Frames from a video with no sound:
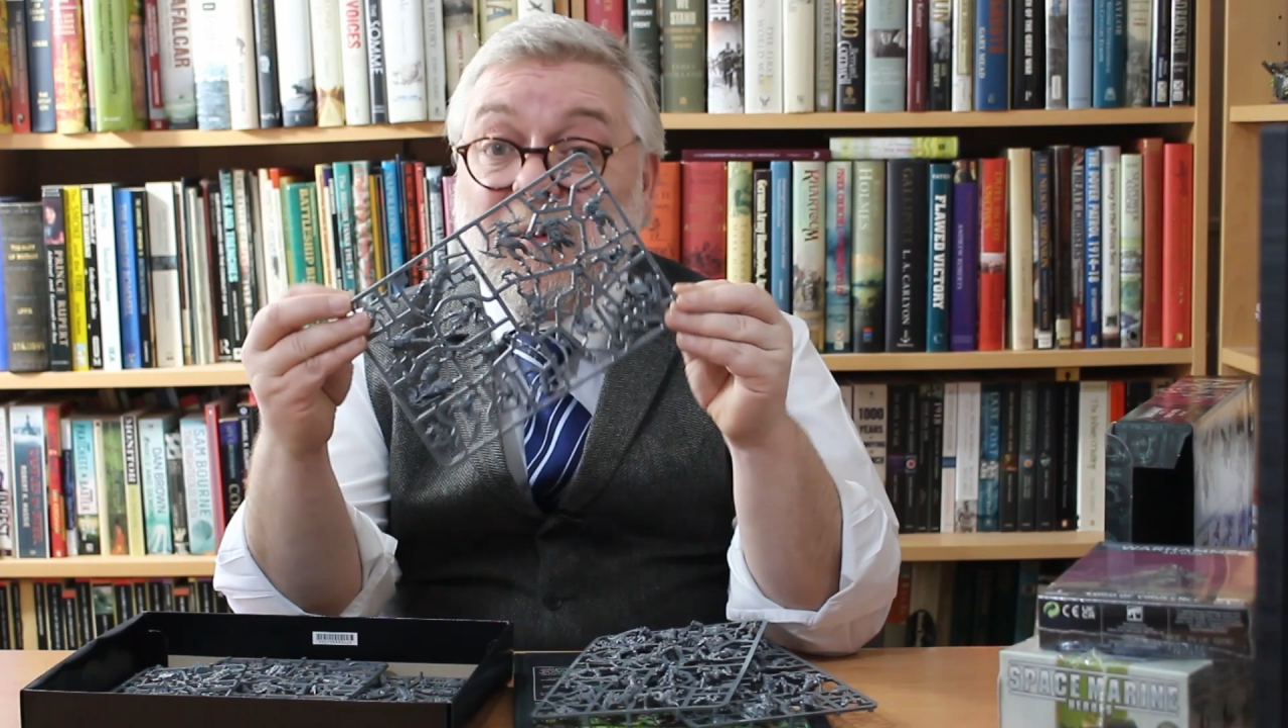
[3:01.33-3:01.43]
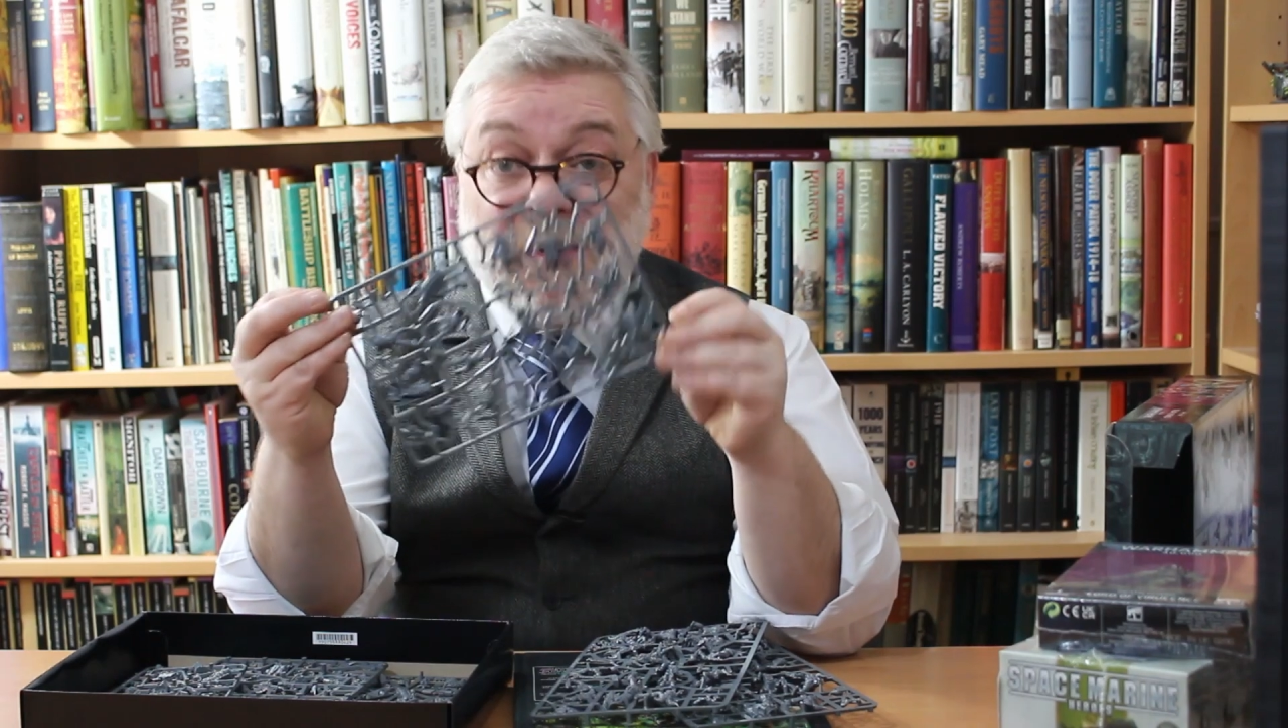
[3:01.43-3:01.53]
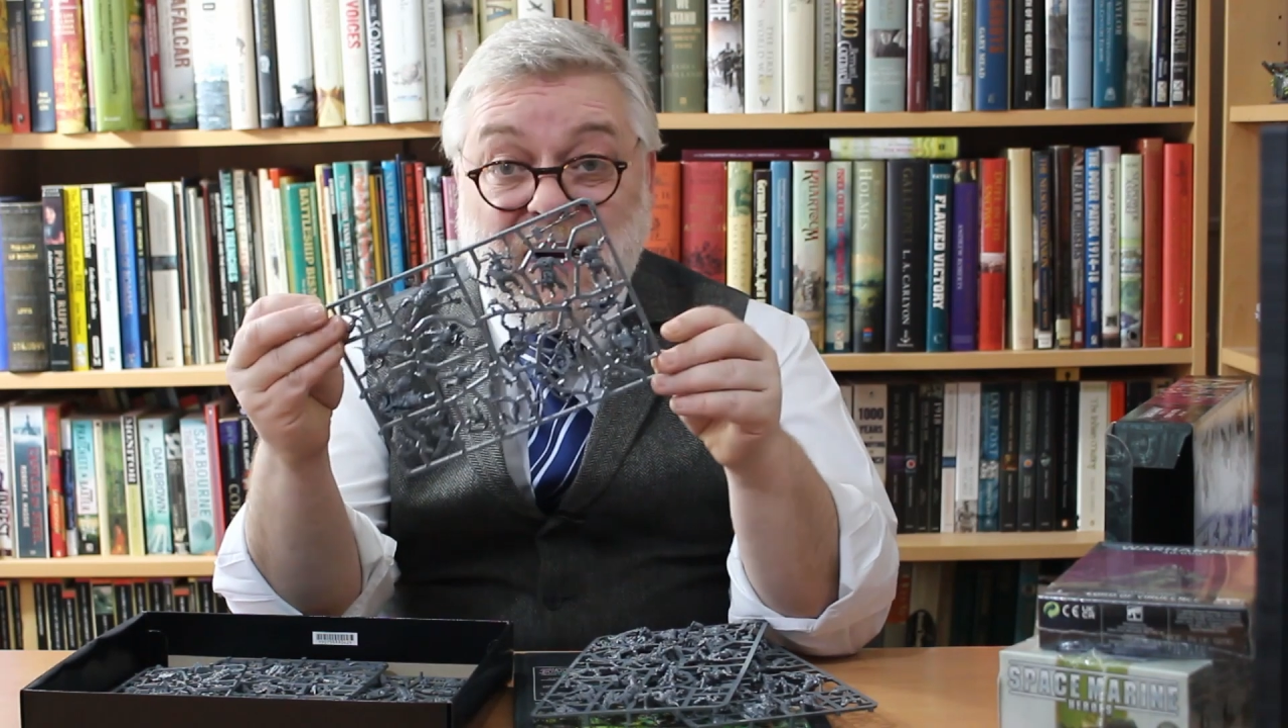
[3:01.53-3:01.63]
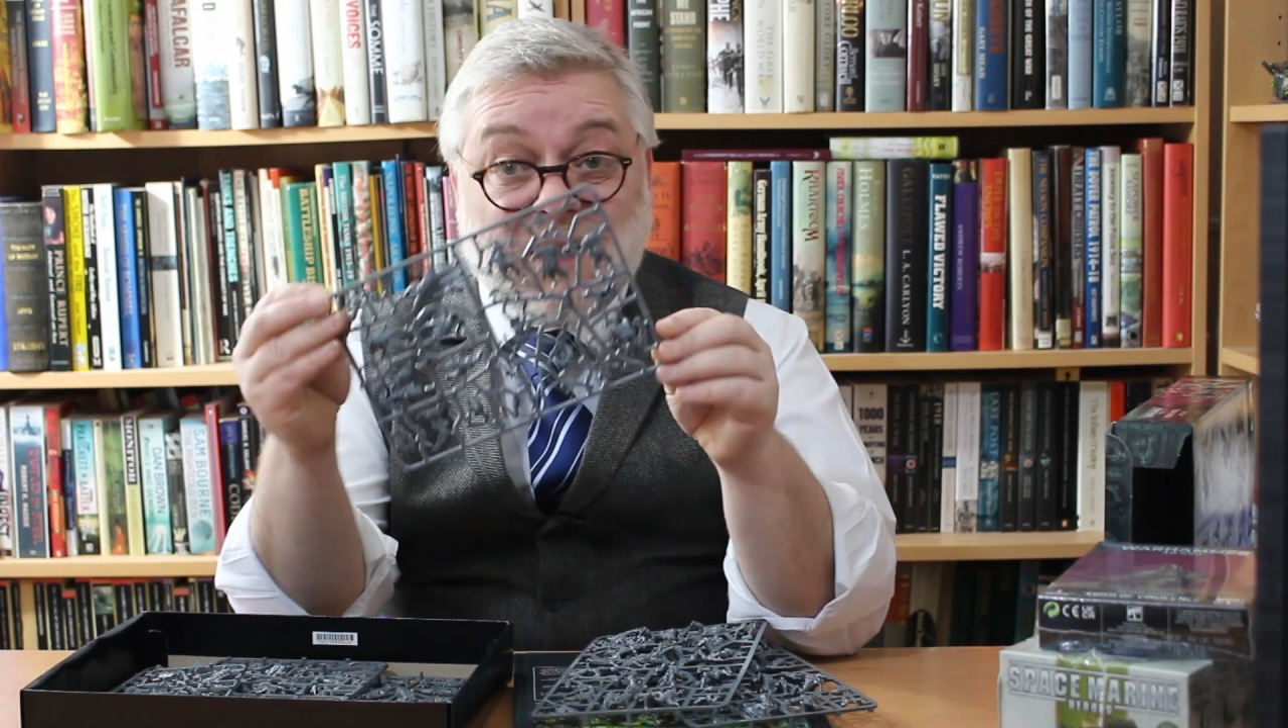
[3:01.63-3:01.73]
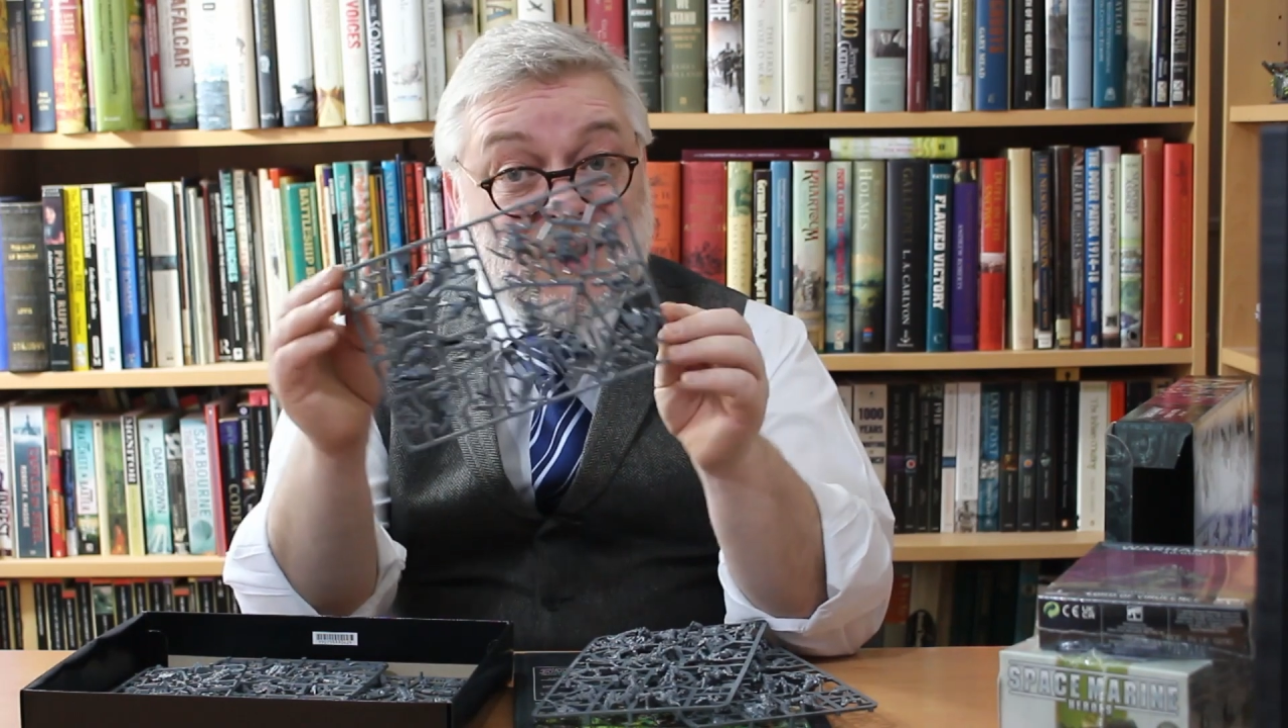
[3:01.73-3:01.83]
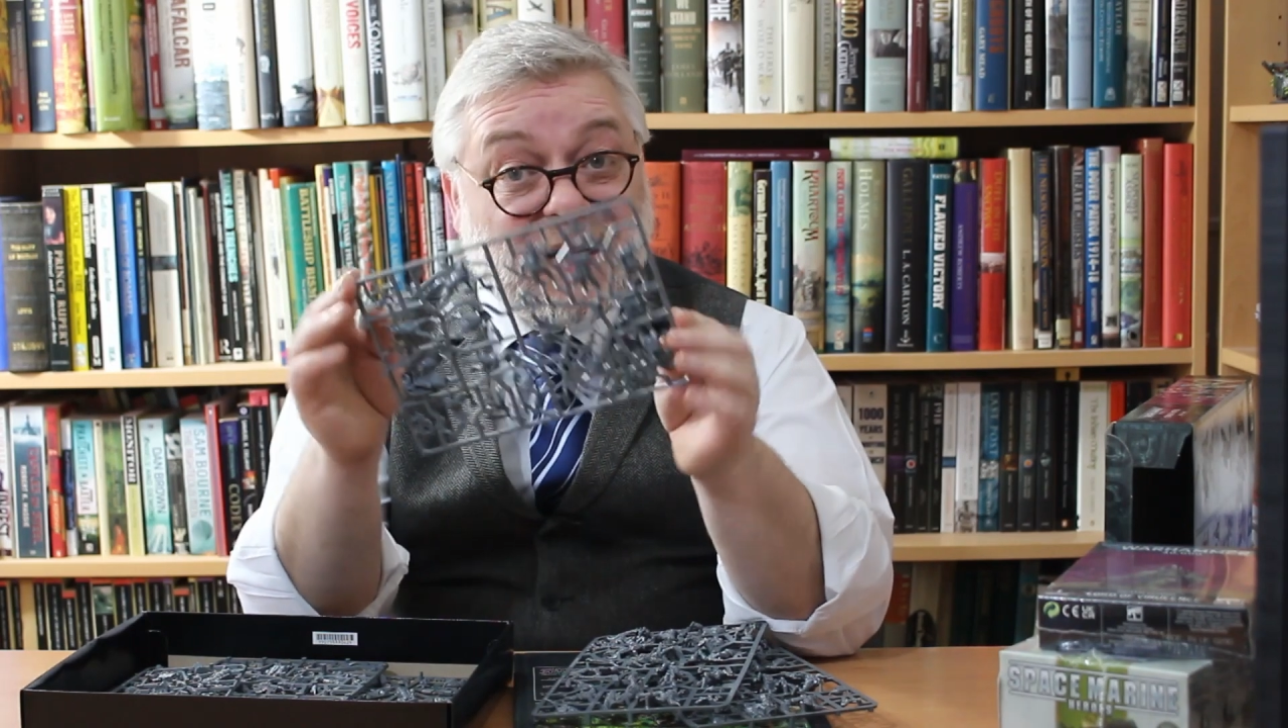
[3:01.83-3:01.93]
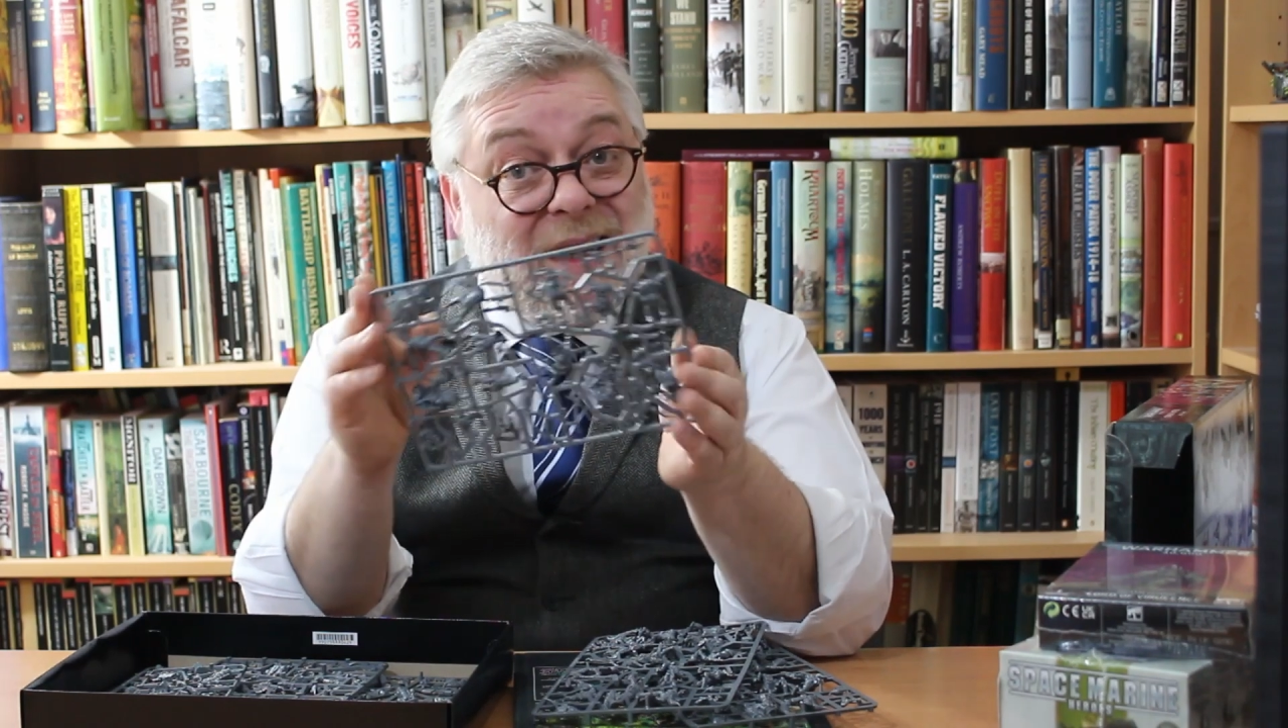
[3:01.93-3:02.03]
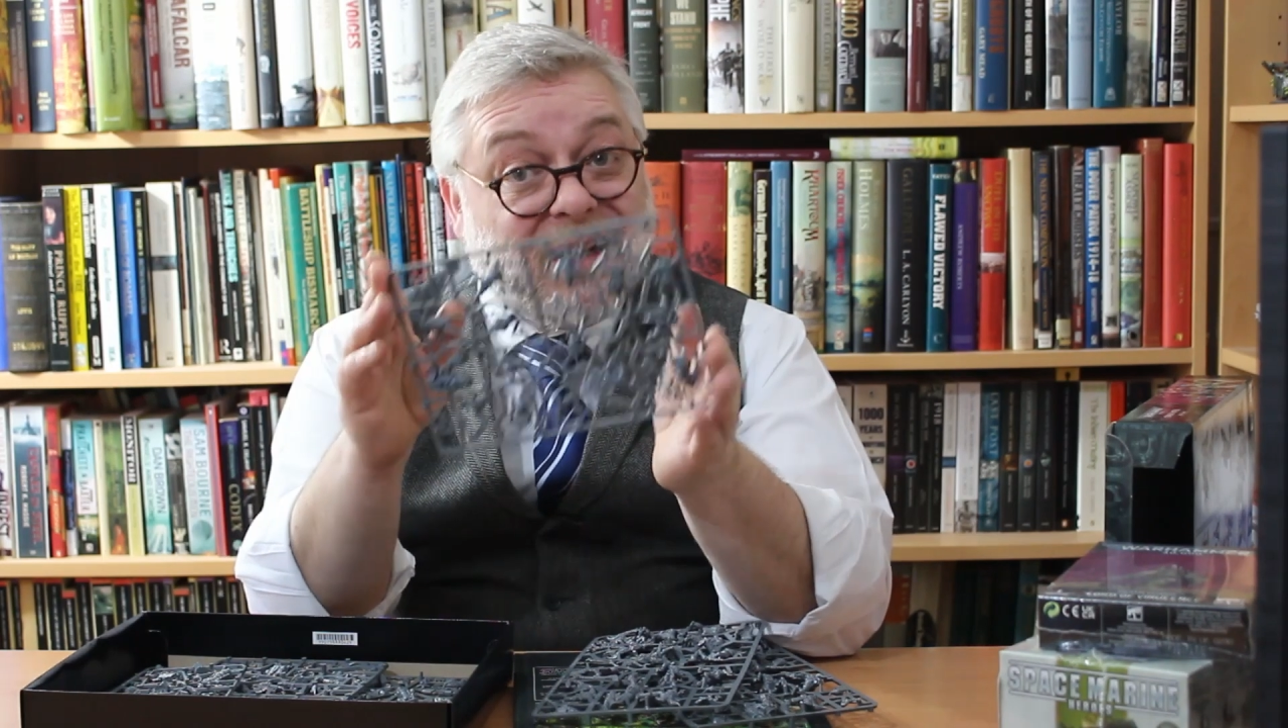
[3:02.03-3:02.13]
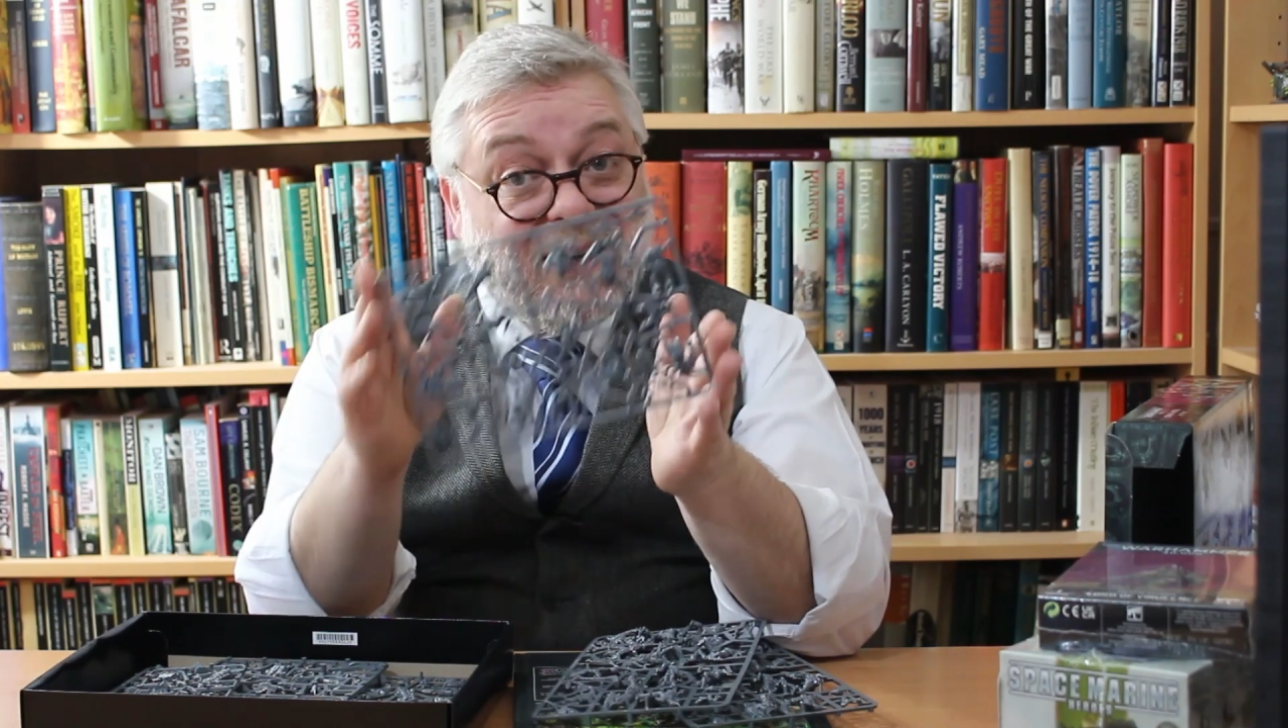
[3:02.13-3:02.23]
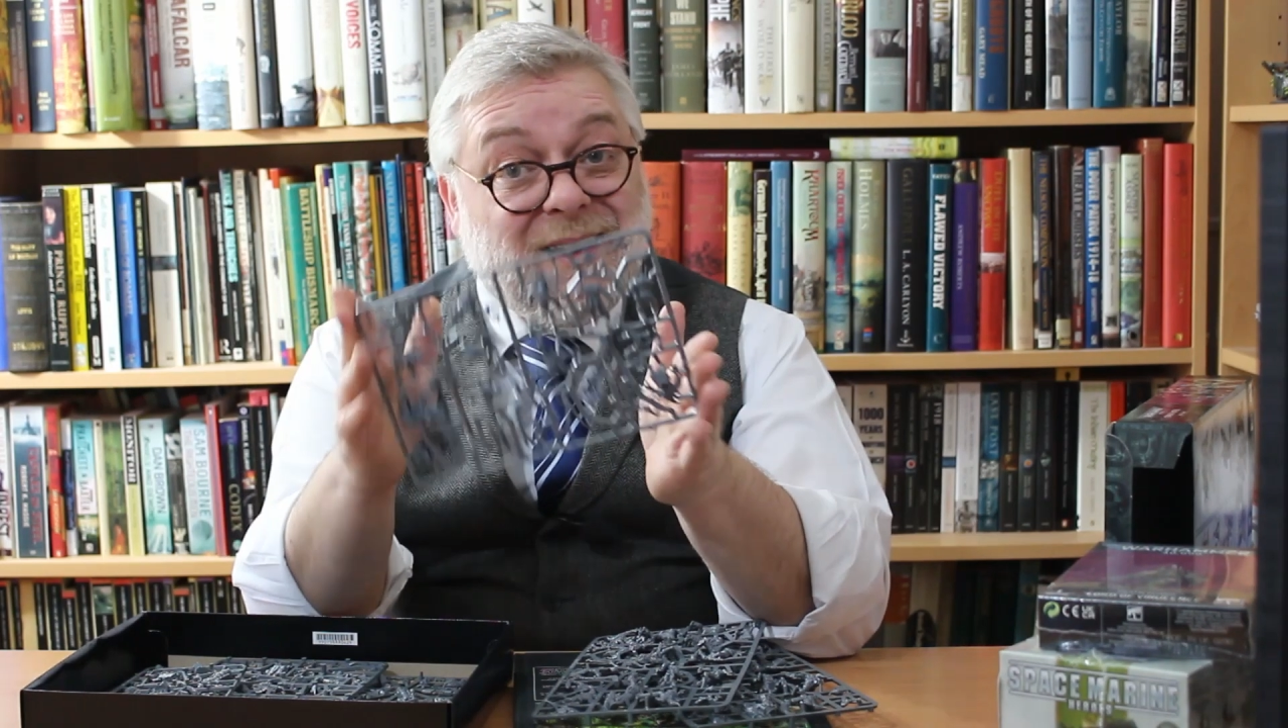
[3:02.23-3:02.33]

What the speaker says: but actually,